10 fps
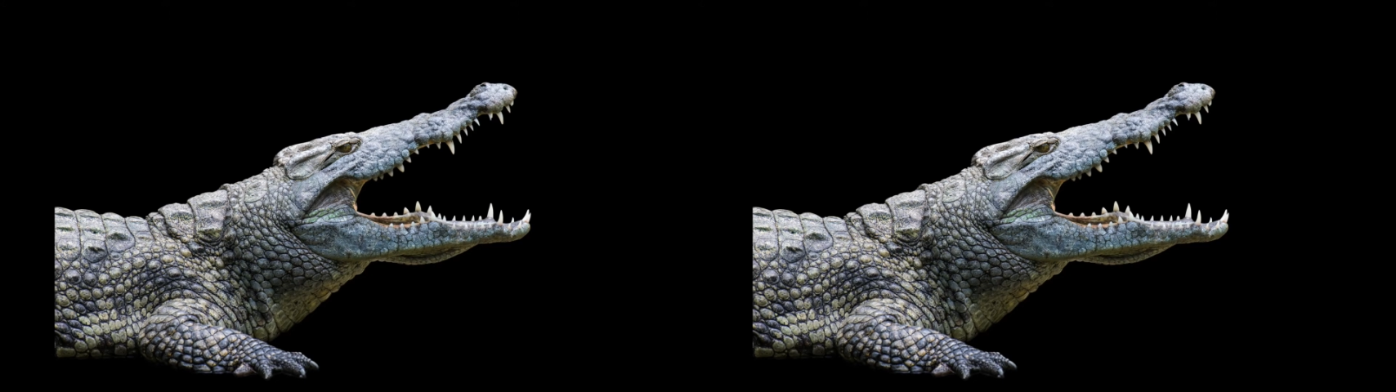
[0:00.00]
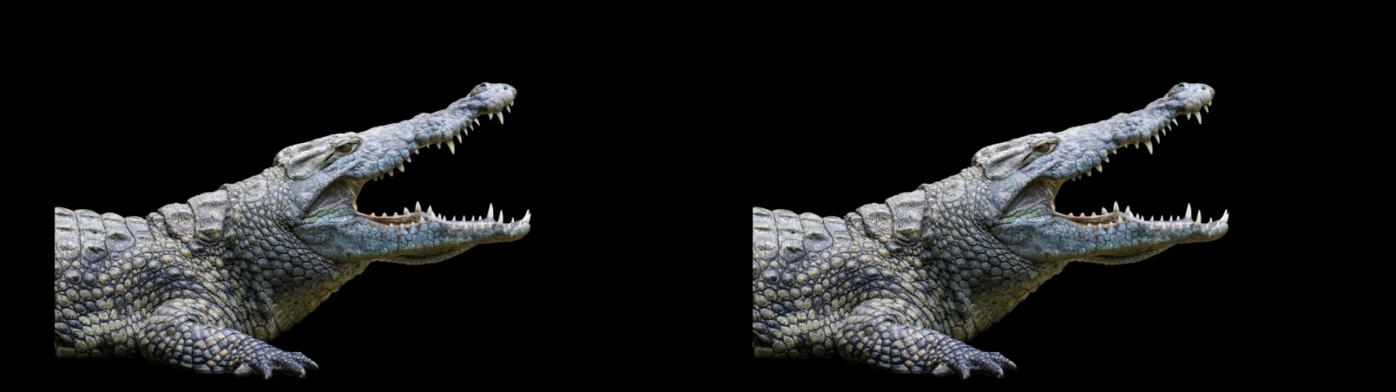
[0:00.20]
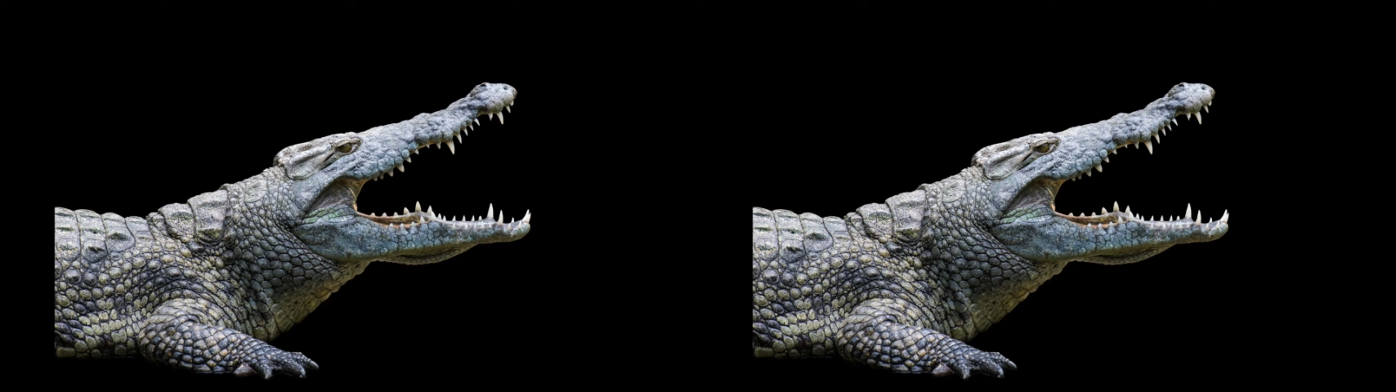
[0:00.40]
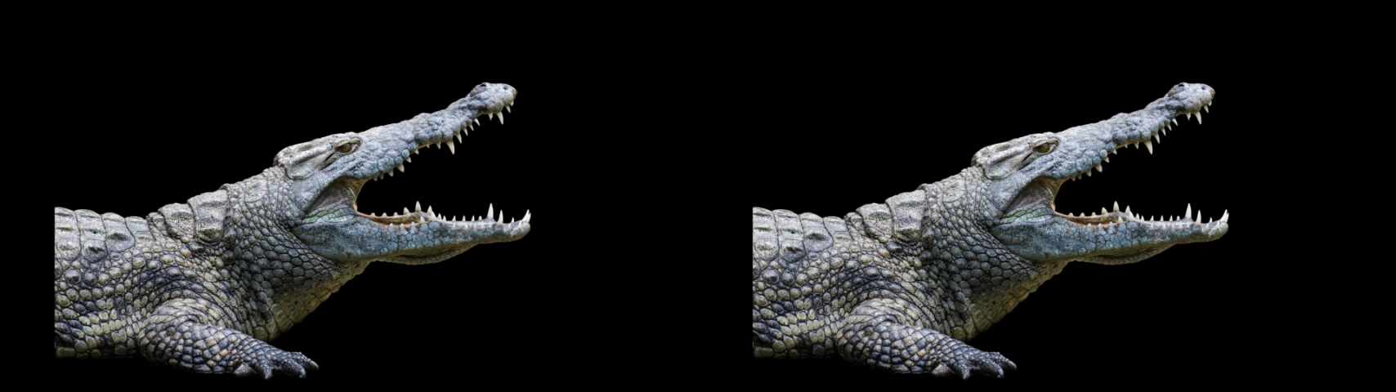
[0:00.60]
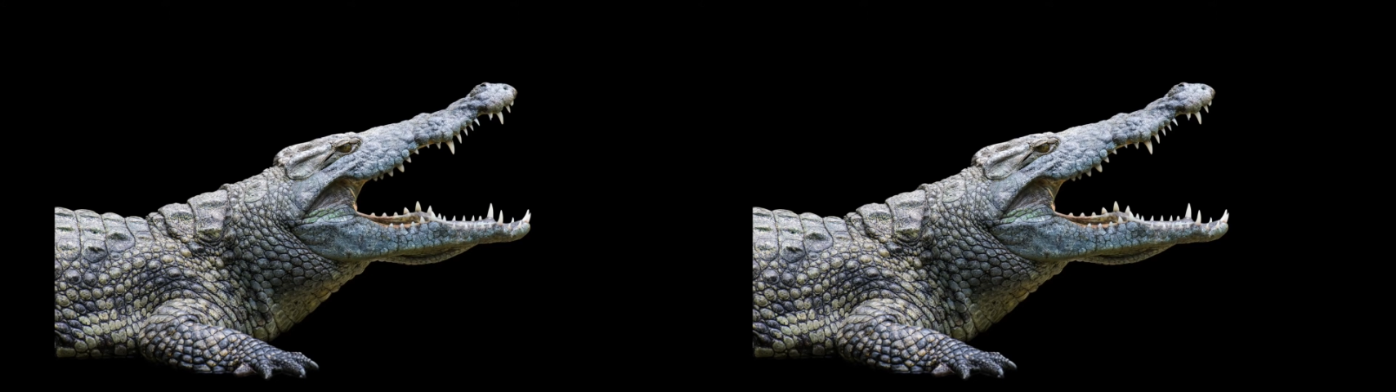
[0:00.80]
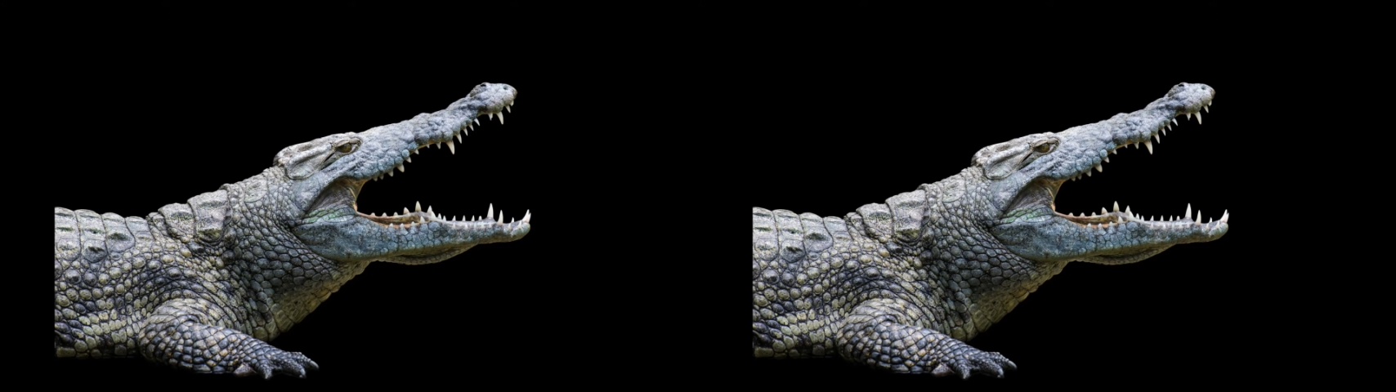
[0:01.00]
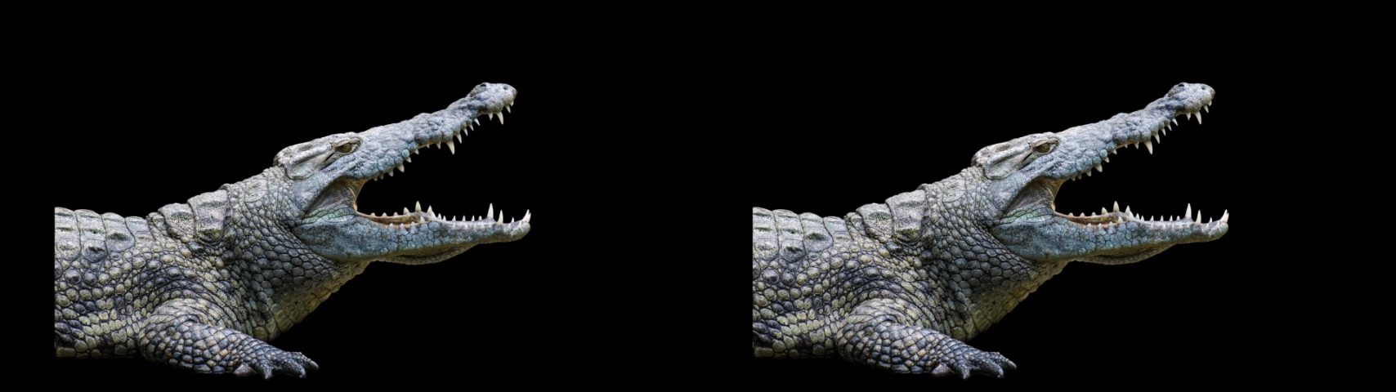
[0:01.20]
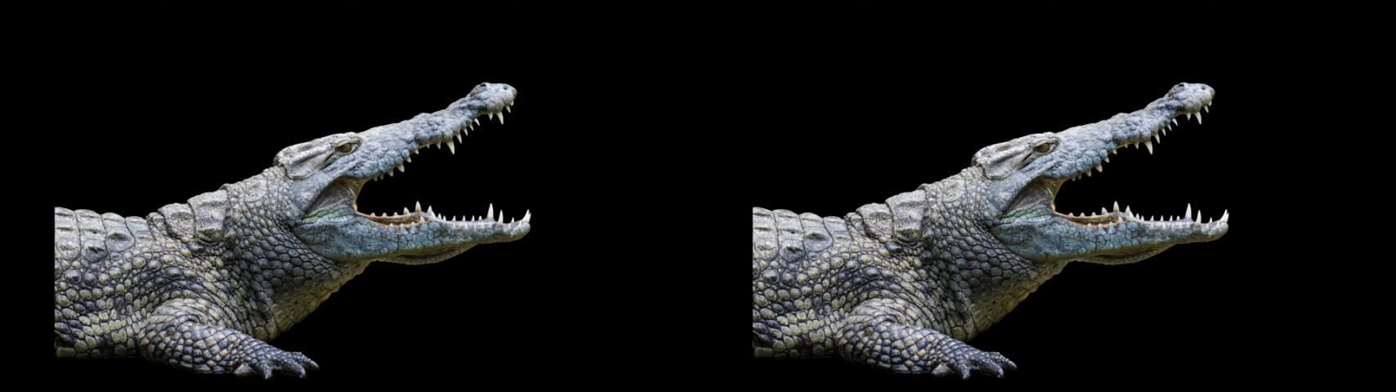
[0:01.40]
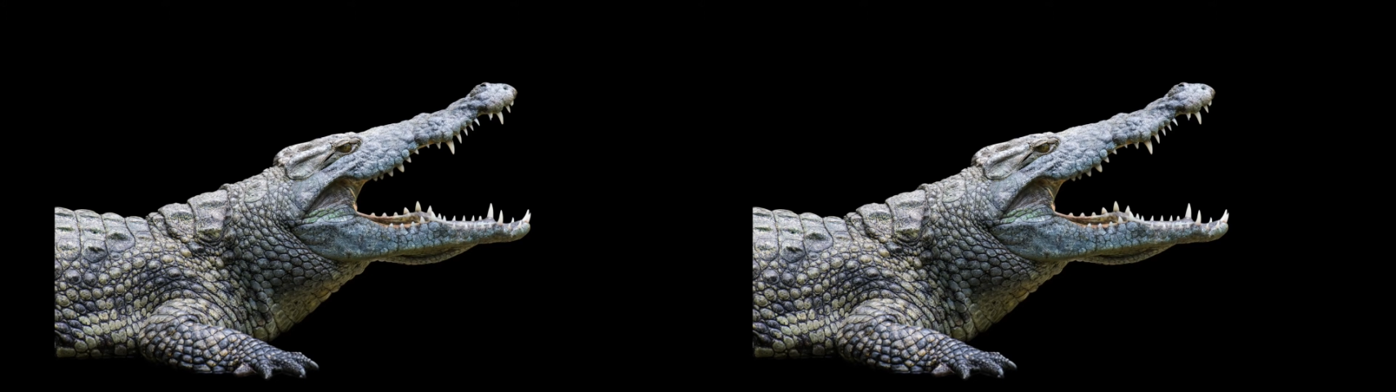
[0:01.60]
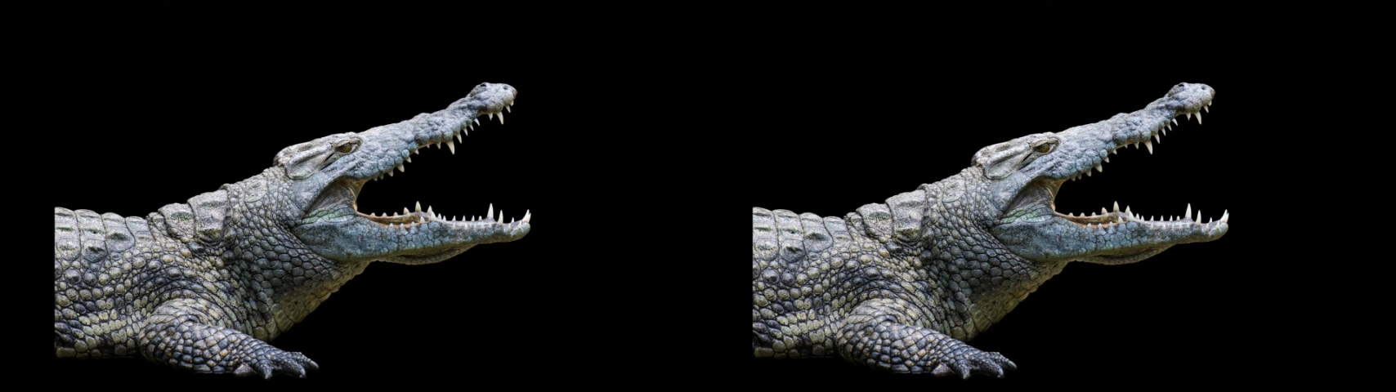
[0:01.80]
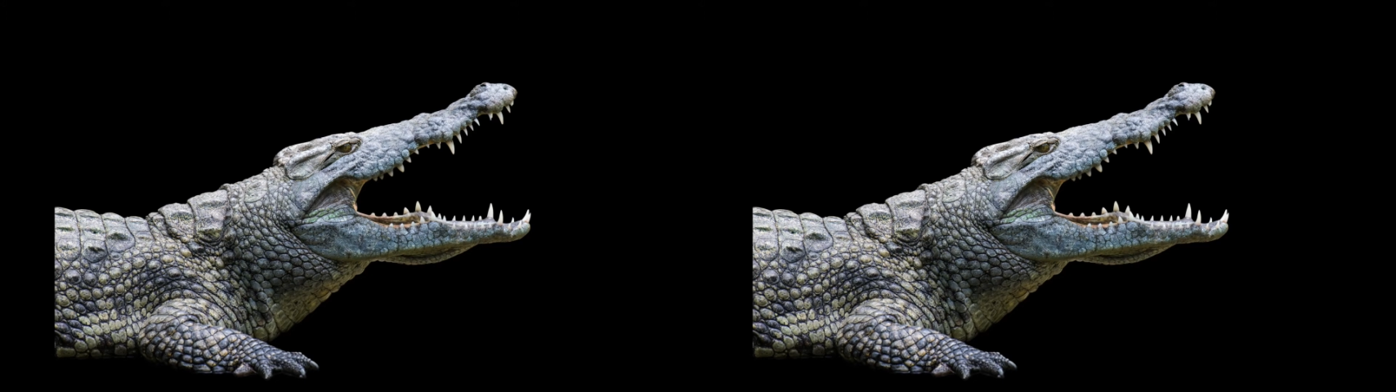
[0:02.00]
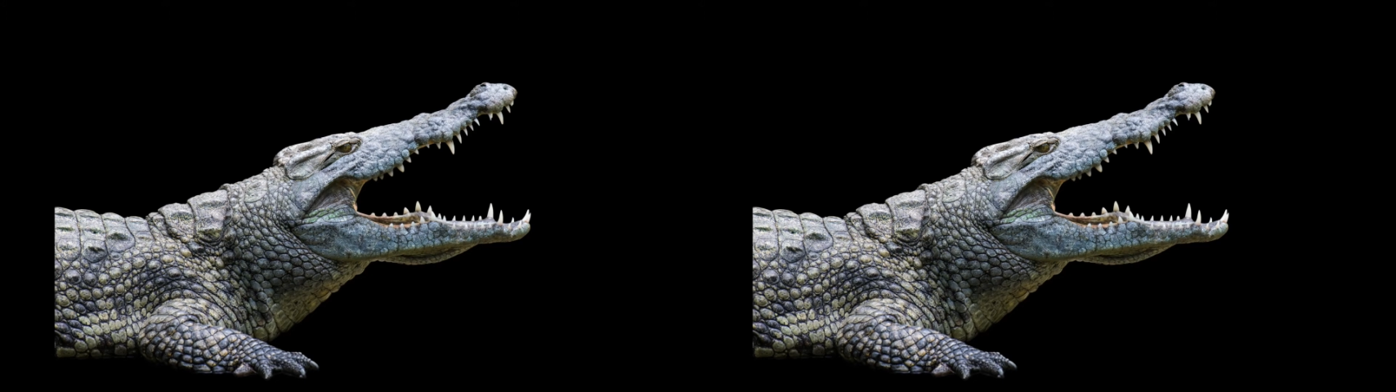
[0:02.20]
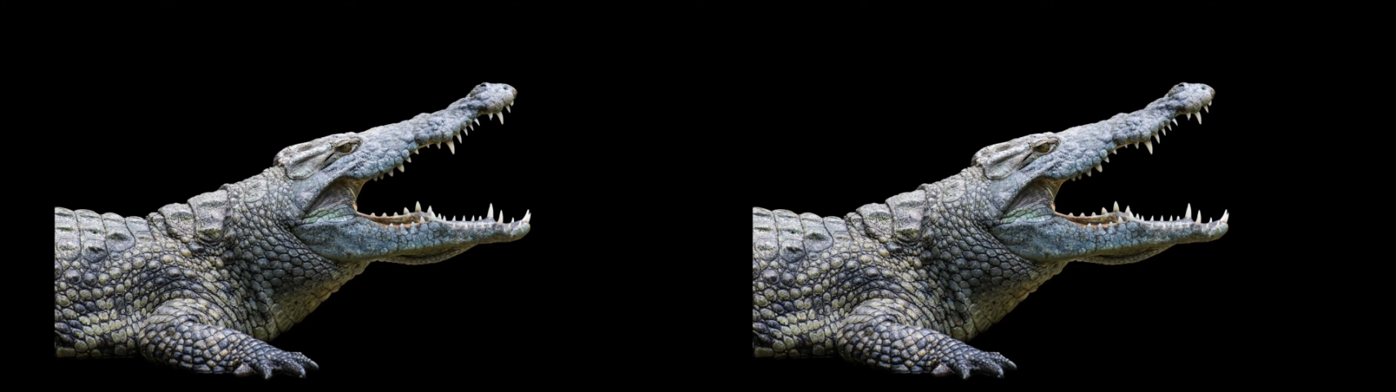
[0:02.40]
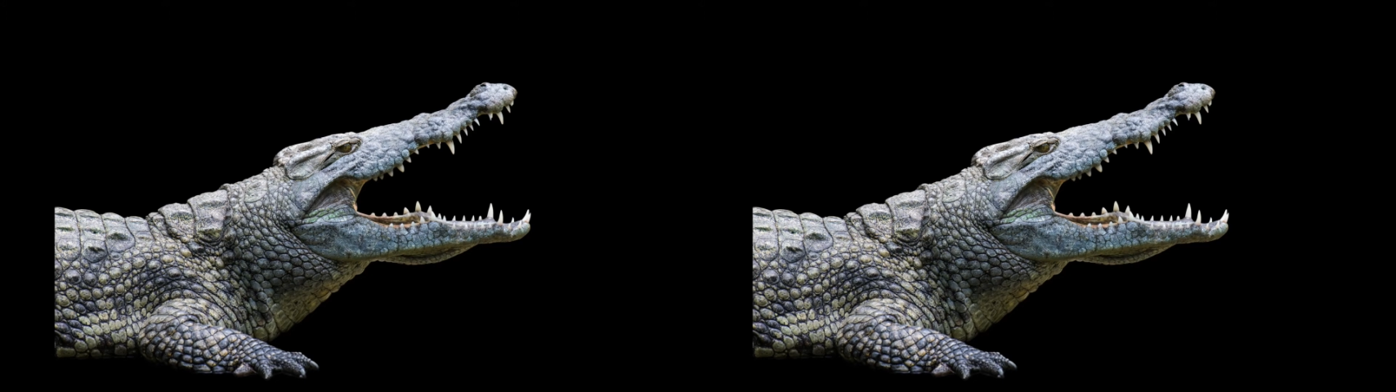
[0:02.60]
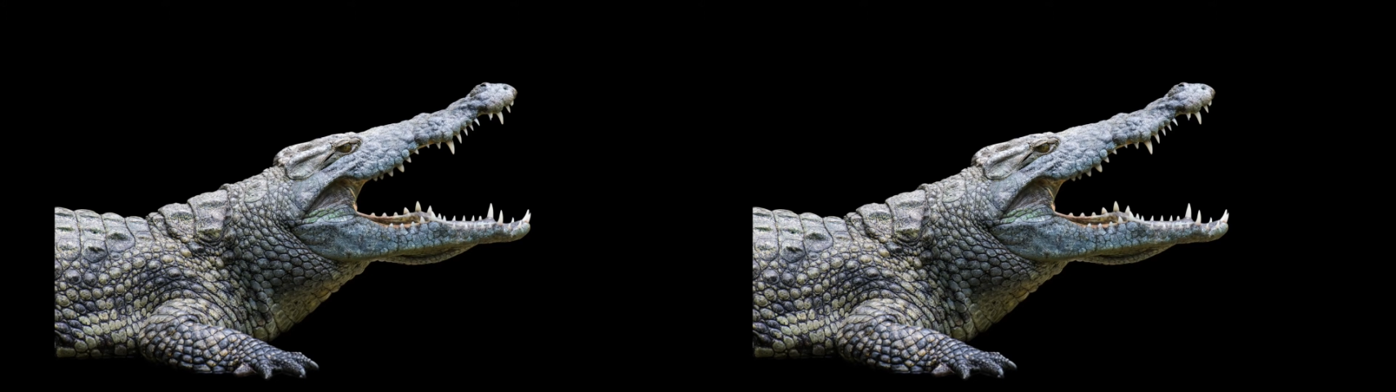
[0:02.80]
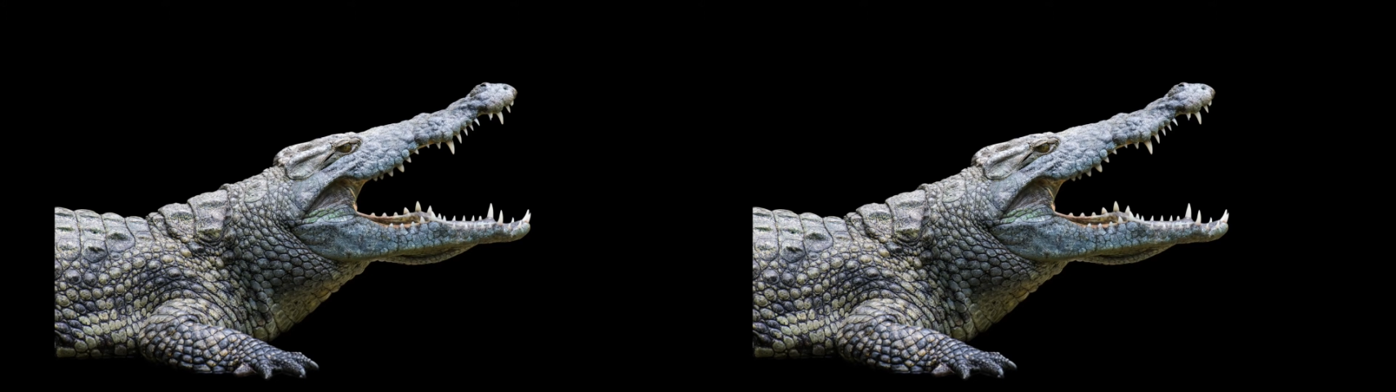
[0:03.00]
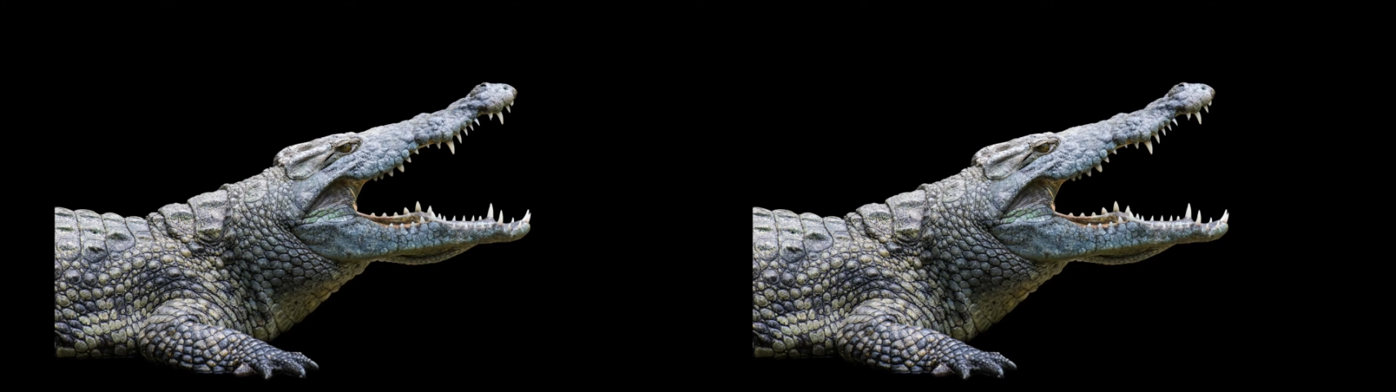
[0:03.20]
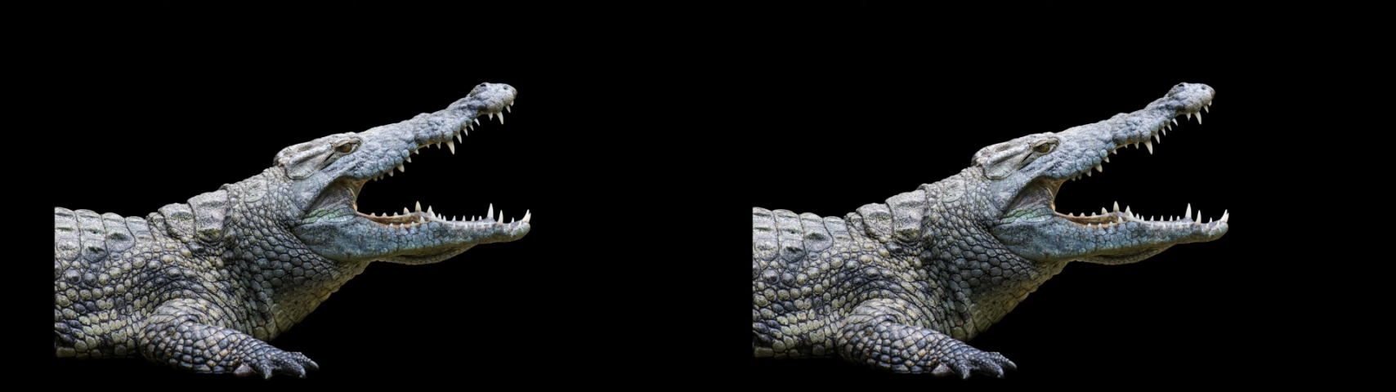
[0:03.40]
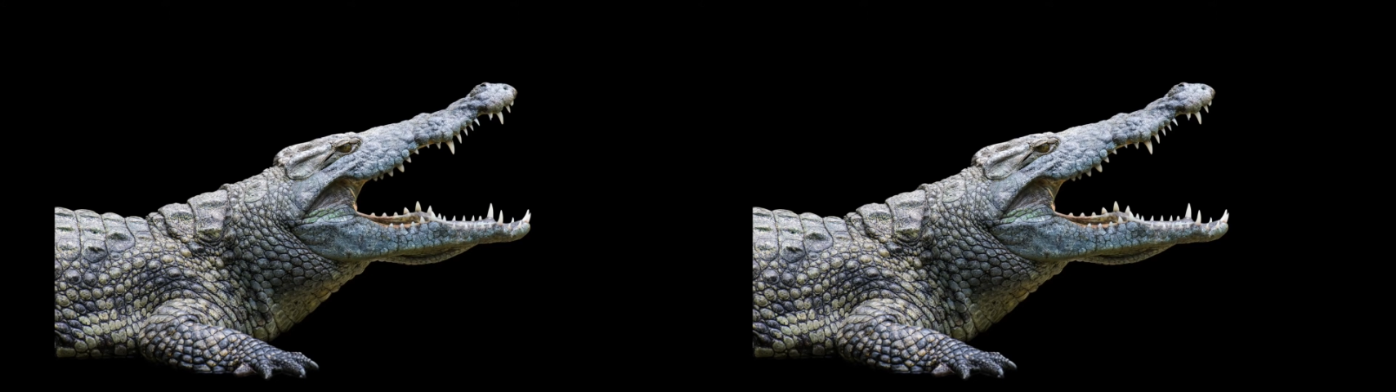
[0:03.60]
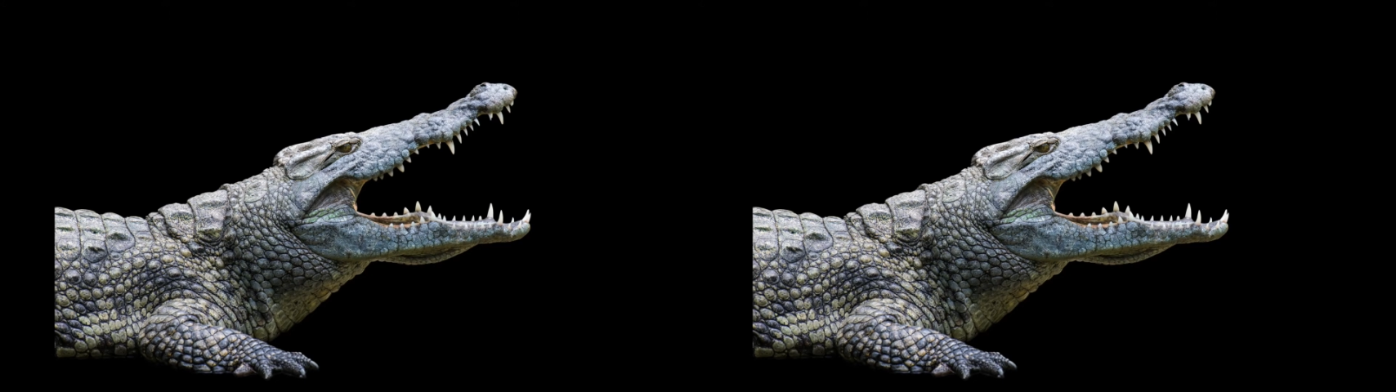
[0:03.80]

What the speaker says: No face is visible, so there are no lips to read.